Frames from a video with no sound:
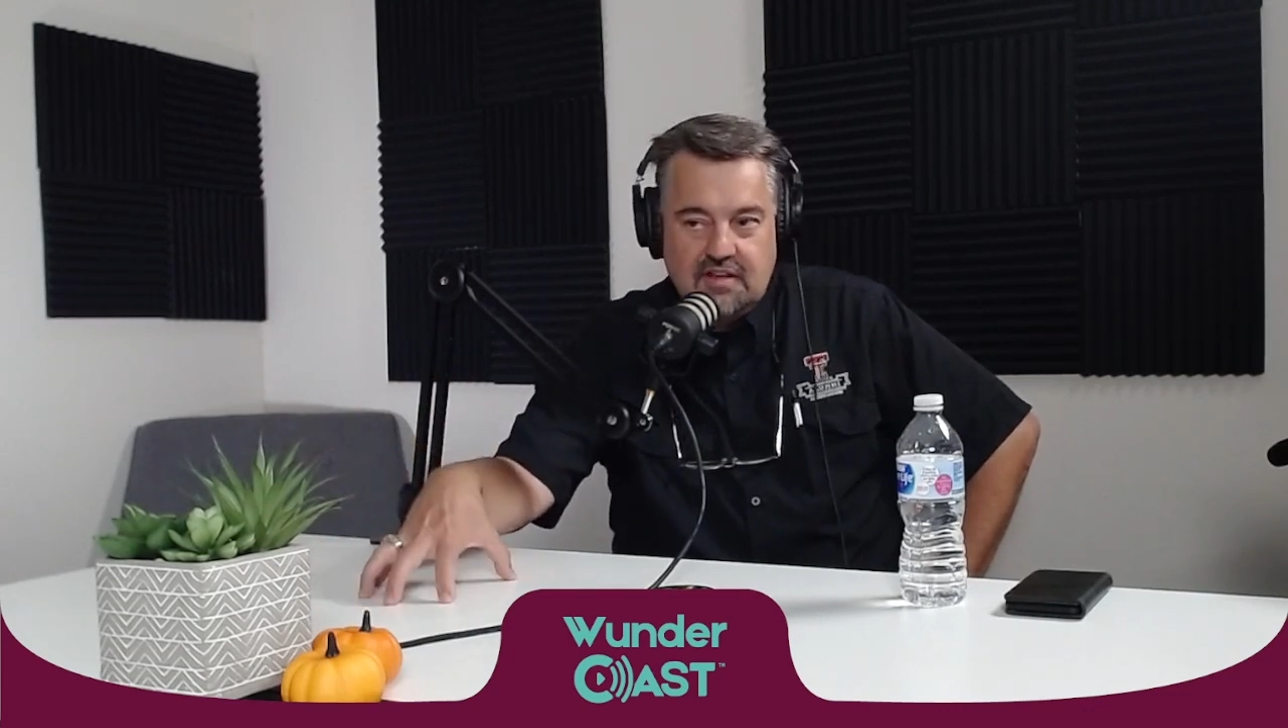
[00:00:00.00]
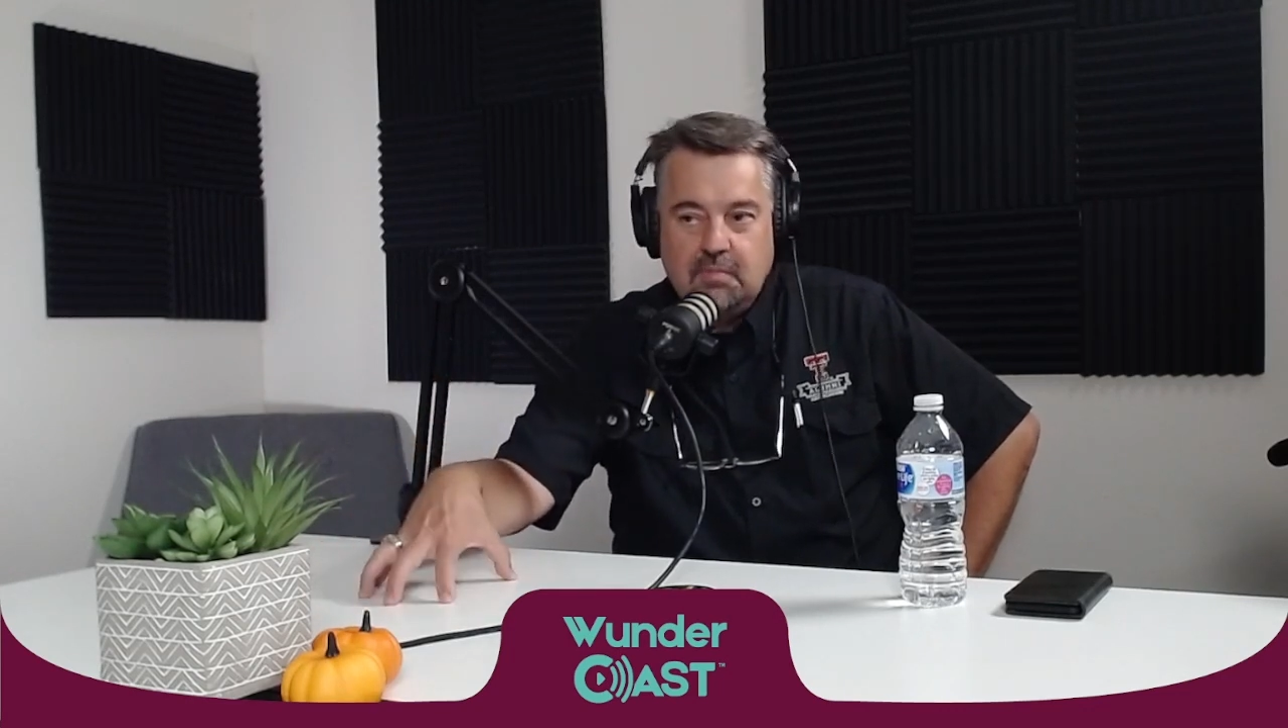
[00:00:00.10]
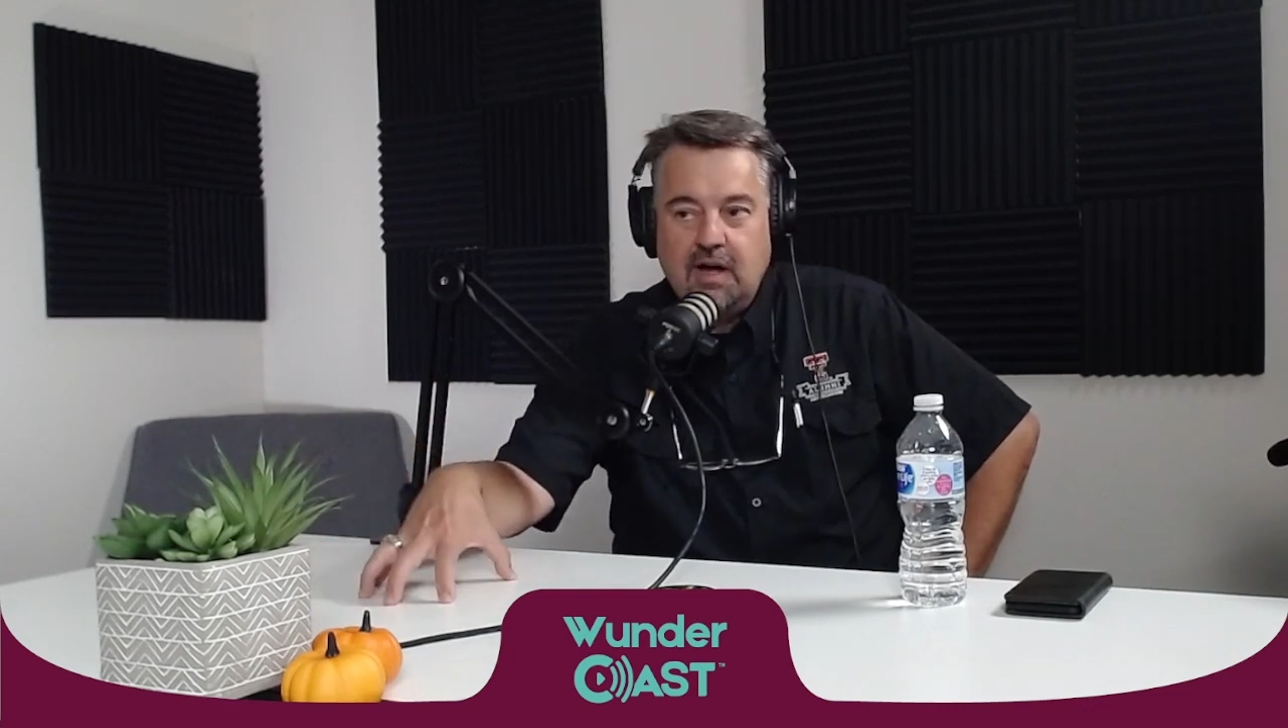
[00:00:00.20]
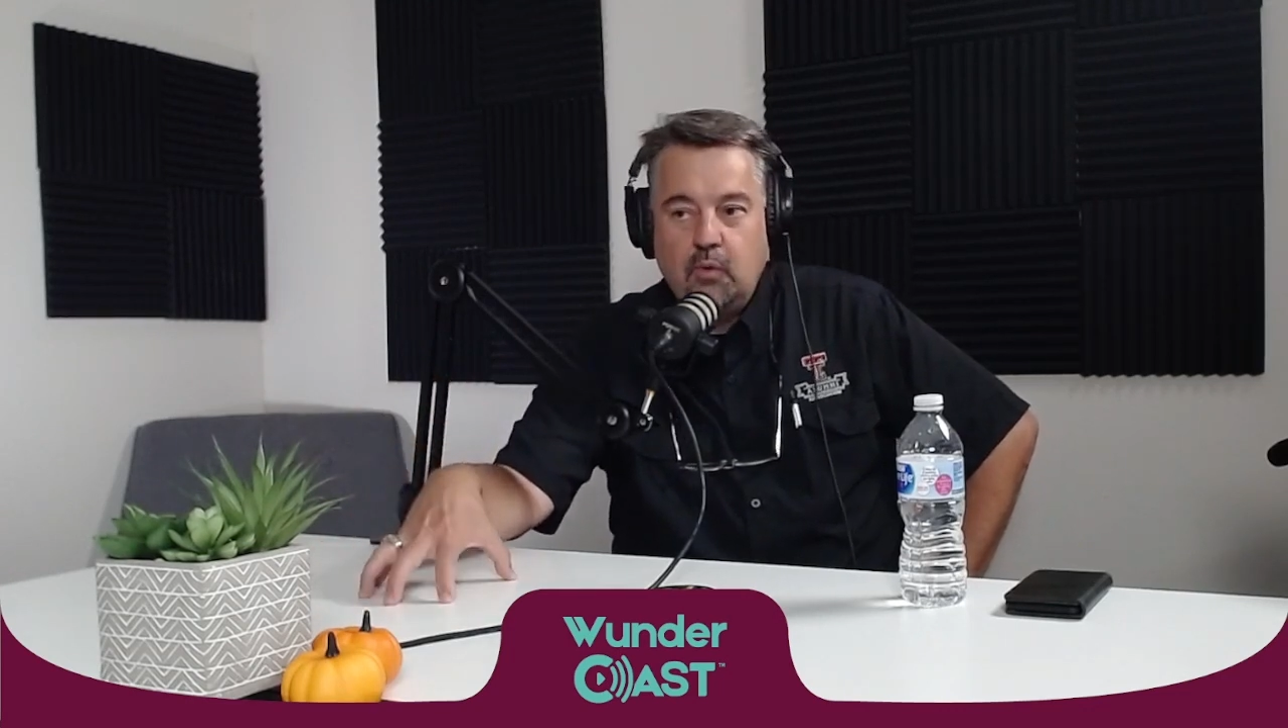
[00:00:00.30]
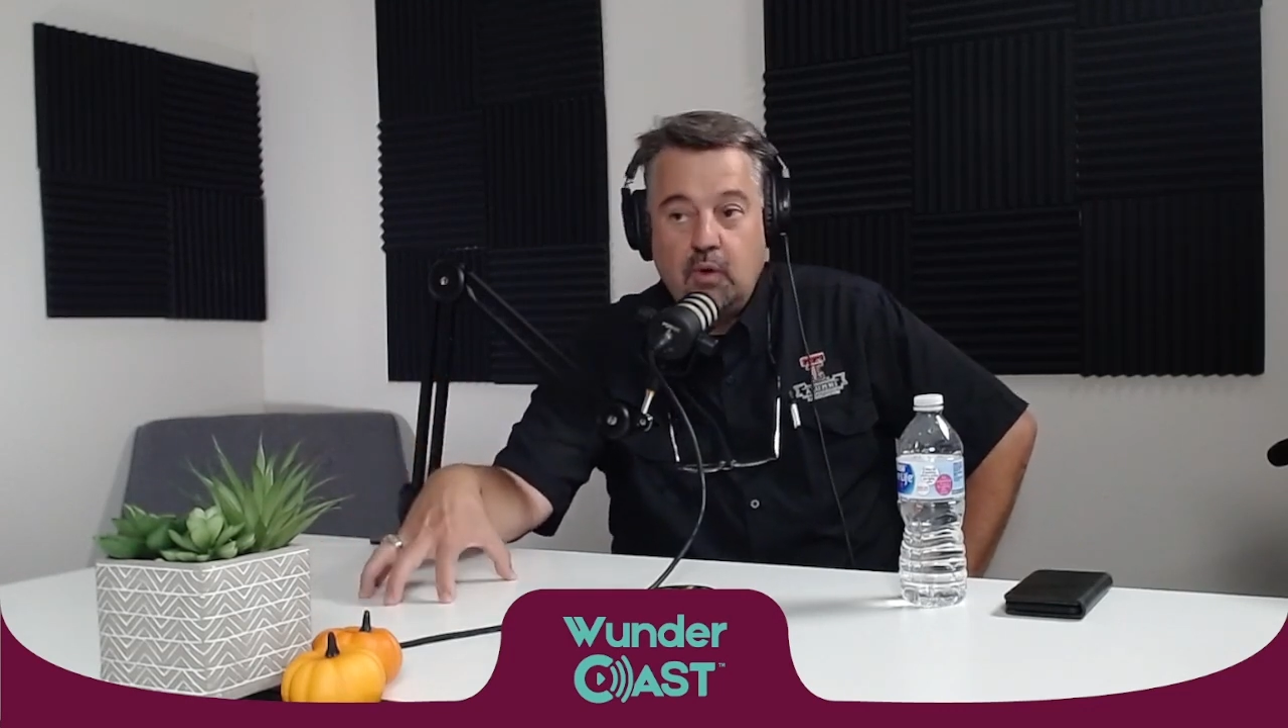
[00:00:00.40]
they
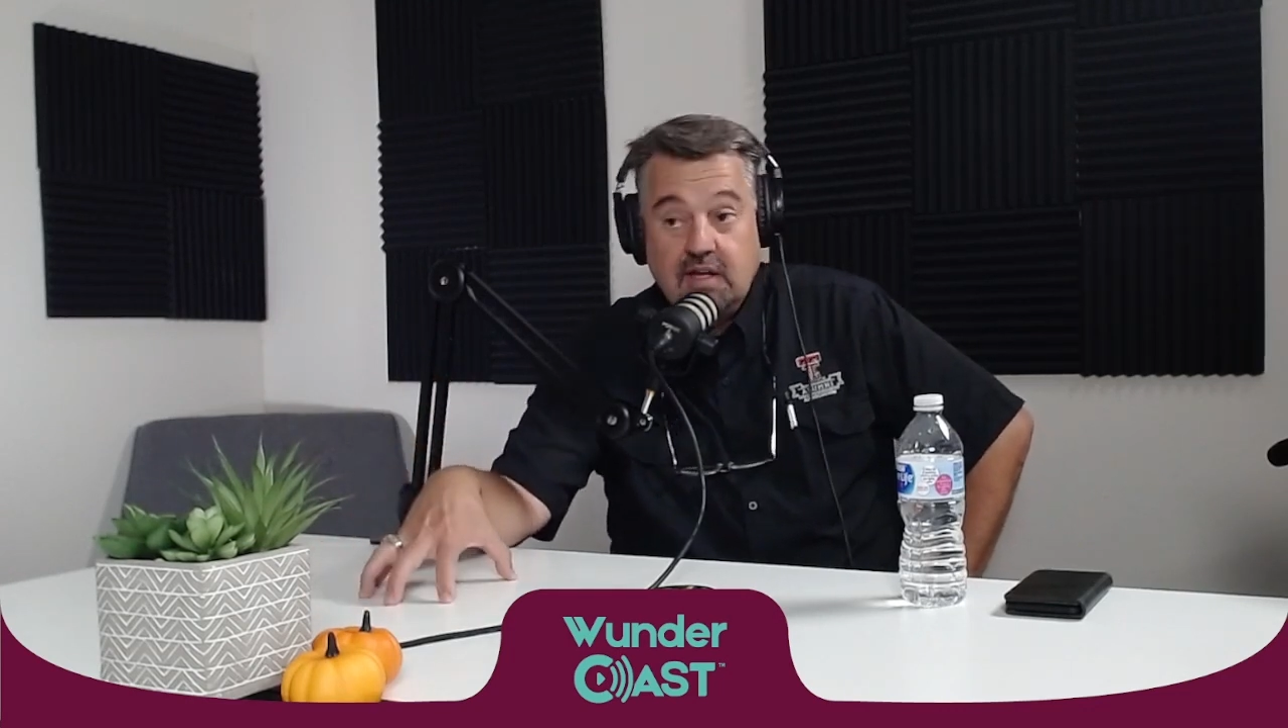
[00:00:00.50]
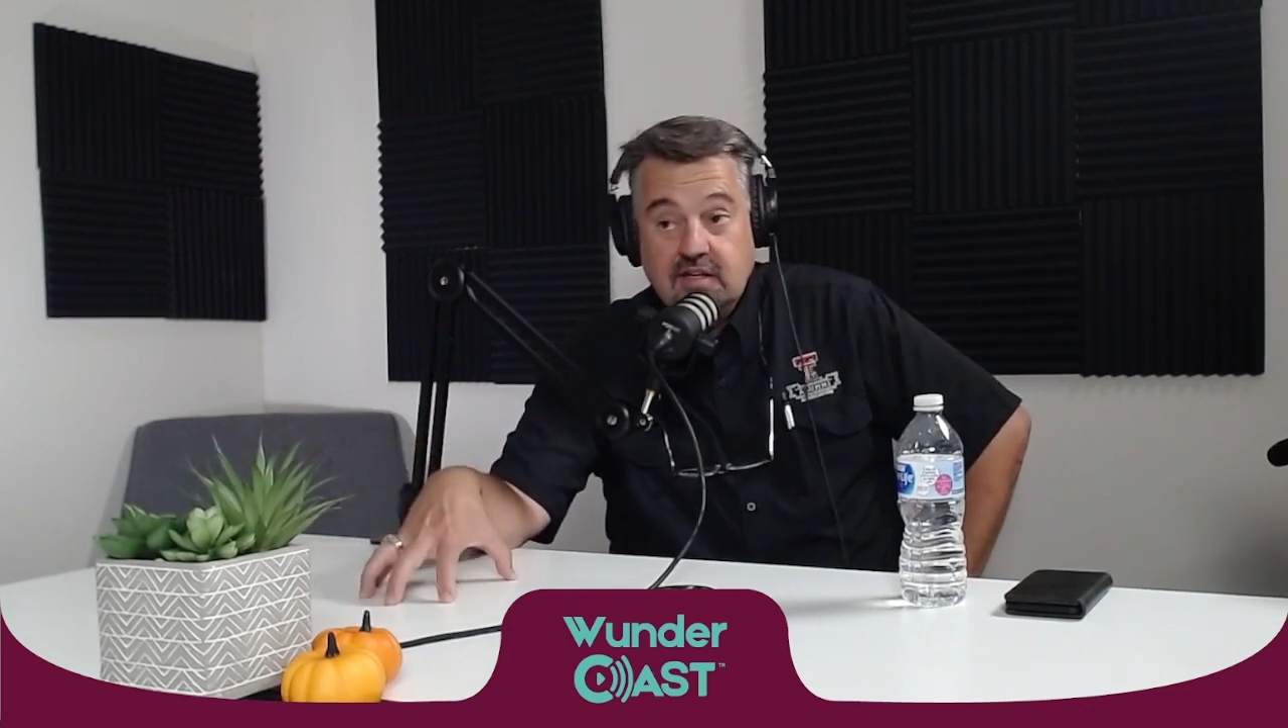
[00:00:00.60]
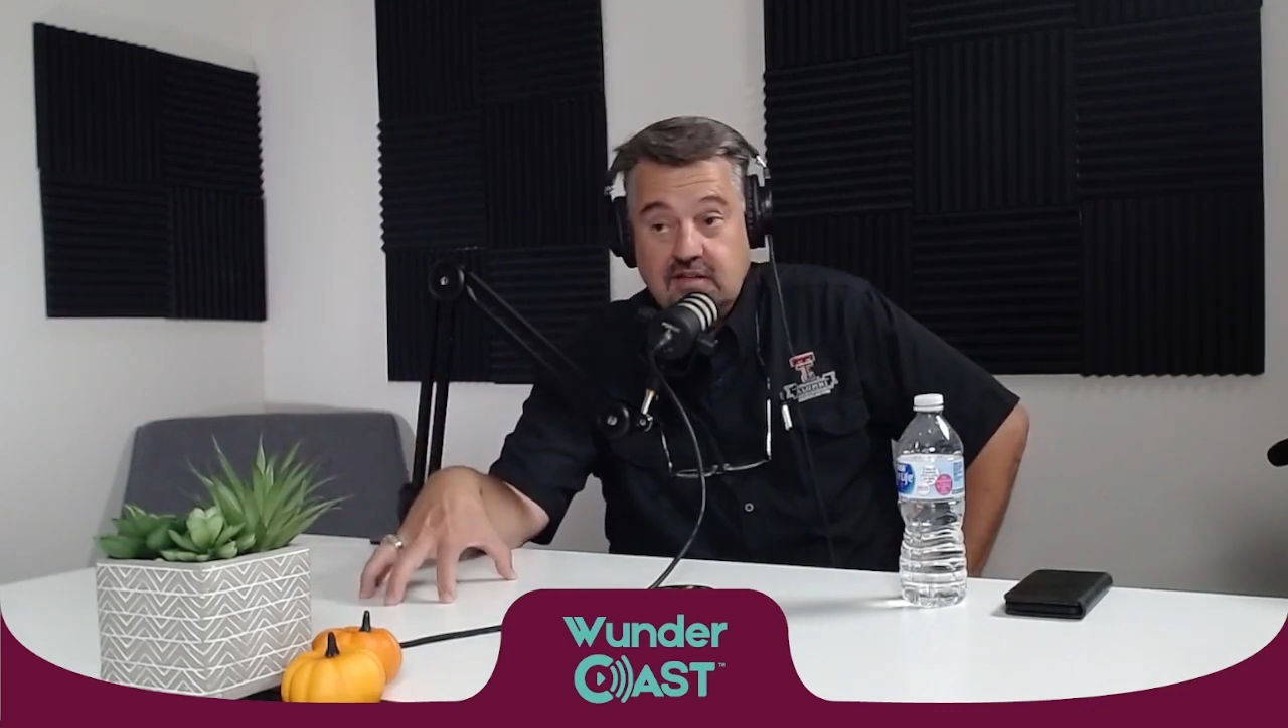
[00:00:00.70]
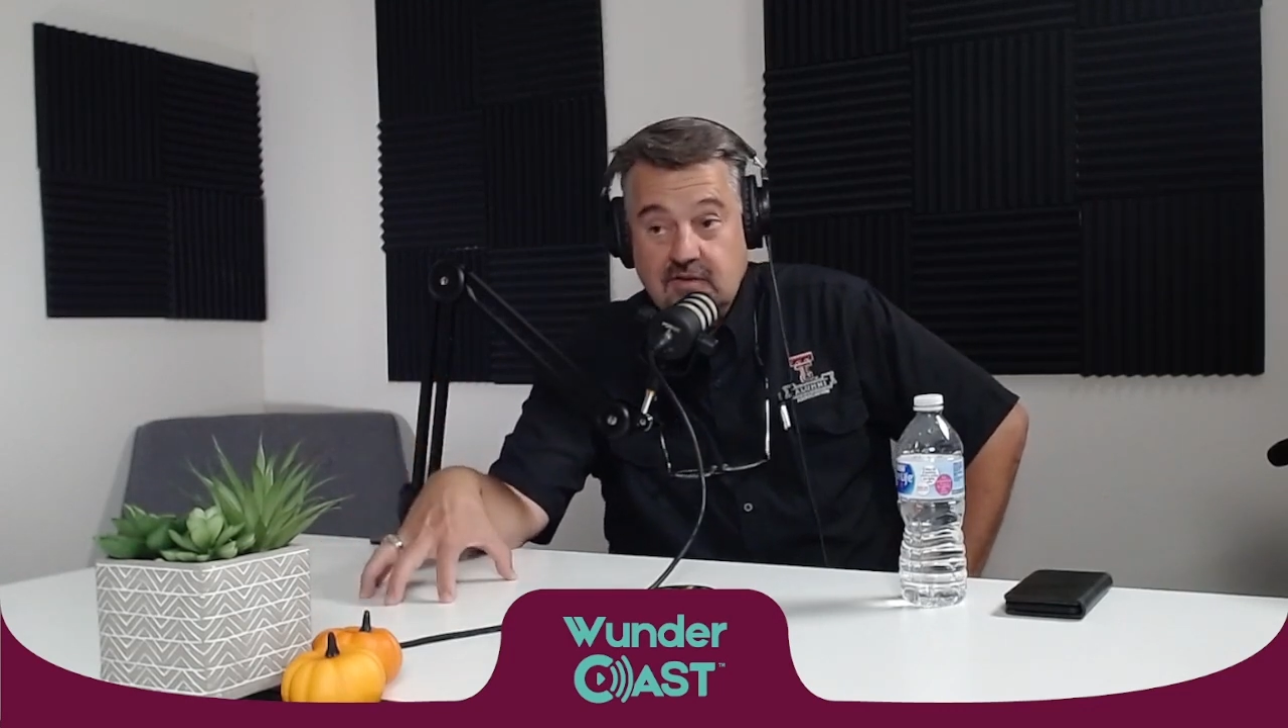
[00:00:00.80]
buy why you do it.